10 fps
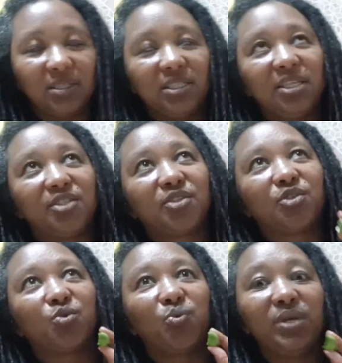It's
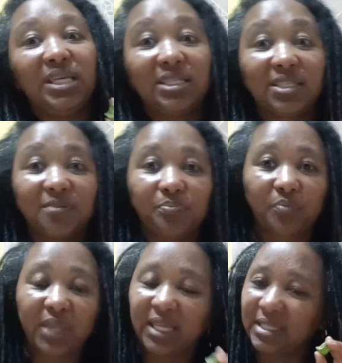sweet.
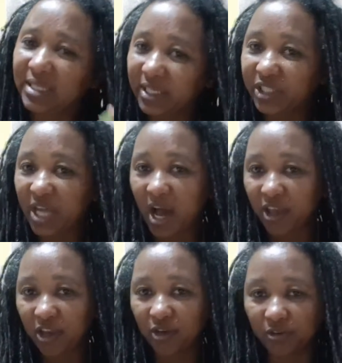It's still
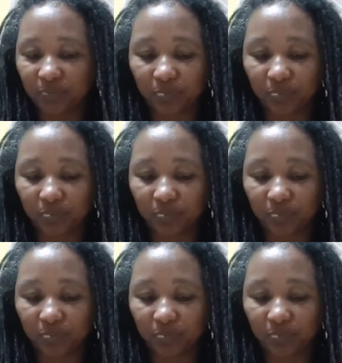tangy, you know.